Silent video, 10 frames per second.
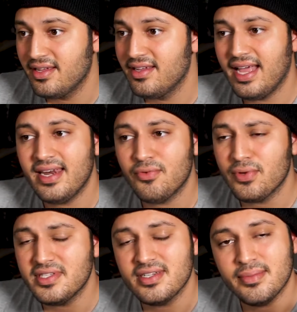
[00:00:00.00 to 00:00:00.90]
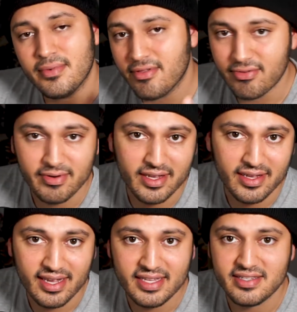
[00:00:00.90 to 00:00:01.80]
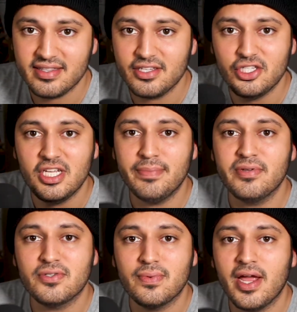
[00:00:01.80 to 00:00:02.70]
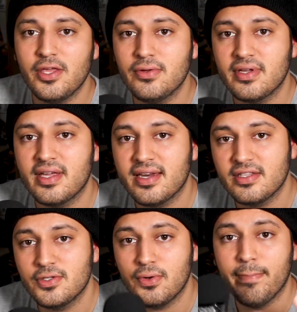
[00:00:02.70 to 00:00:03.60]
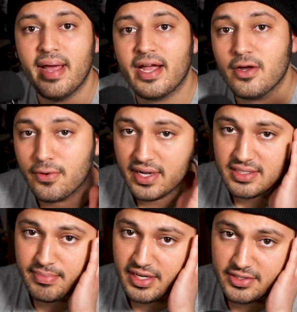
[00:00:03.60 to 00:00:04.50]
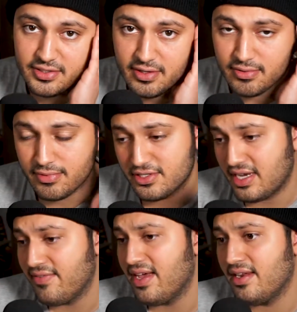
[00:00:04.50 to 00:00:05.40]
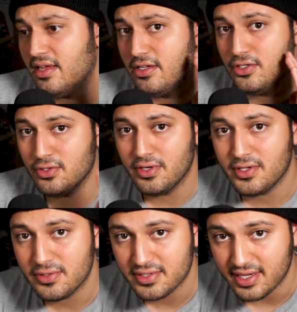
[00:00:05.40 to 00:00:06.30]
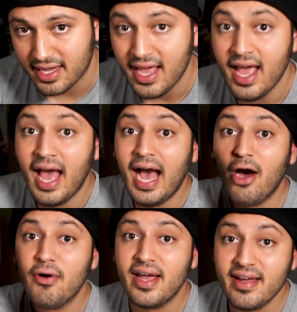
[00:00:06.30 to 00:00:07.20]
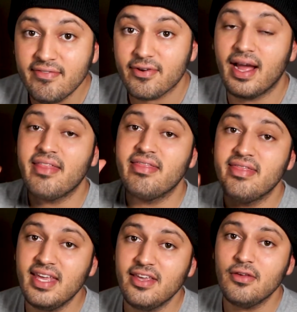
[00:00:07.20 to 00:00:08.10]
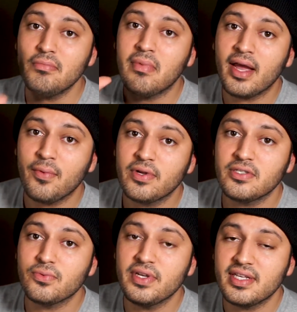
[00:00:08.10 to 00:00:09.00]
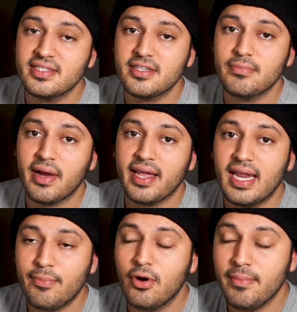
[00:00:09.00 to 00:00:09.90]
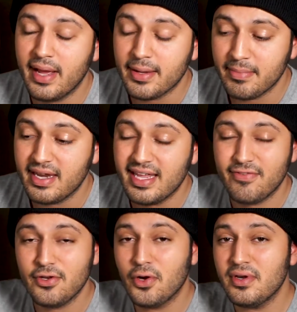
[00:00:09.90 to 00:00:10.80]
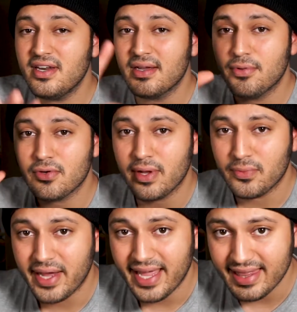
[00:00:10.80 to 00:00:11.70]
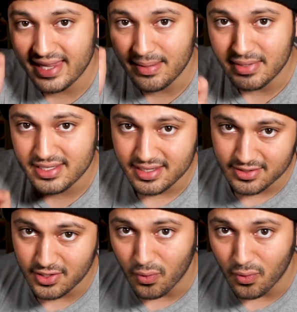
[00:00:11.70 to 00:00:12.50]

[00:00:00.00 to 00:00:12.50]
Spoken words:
And reason number three, it's the cheapest way you can get into Mac OS Big Sur, which I've had a joy using. However, I think you might want to reconsider buying an M1 Mac Mini if you don't need a computer right away, and let me tell you